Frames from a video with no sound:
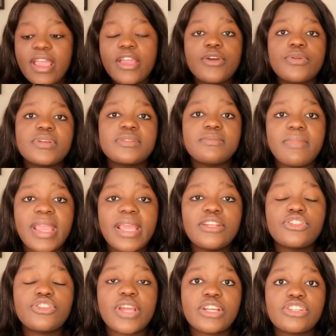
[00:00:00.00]
it was
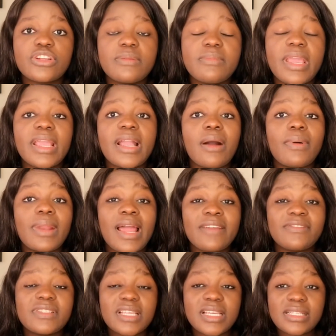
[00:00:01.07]
made to actually make our
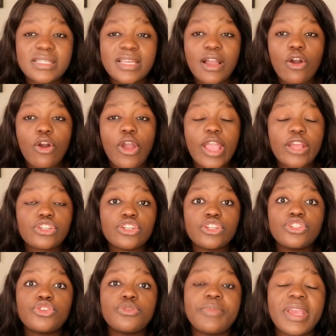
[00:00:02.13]
lives easier, or
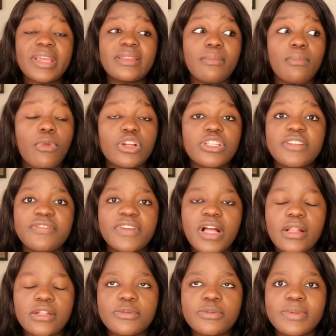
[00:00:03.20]
actually to make them more
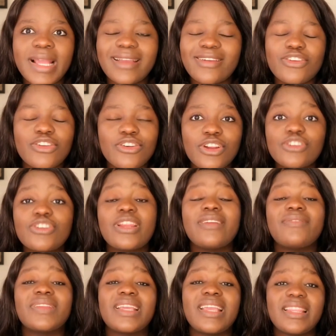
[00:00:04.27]
difficult, to be like, you're not gonna
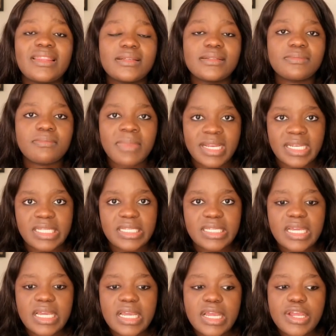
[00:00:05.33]
even get this money.
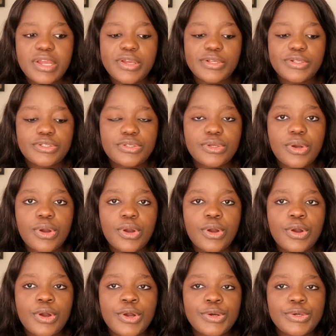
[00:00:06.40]

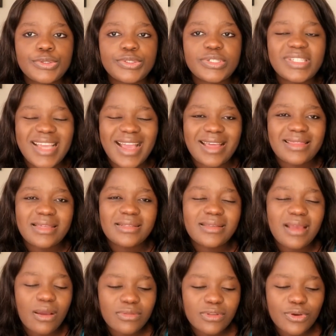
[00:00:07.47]
So yeah,
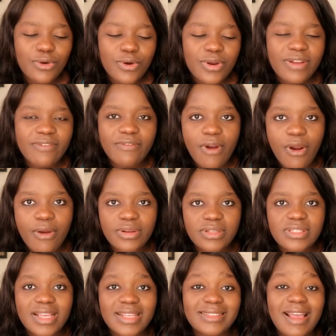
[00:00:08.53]
that's how the
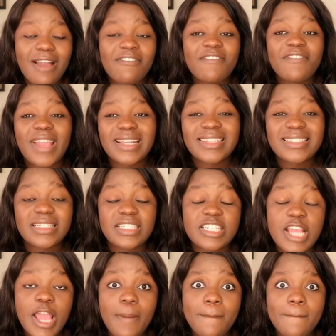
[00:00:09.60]
coronavirus has
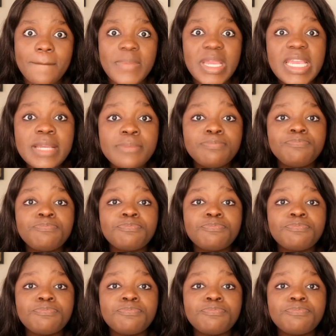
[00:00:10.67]
affected me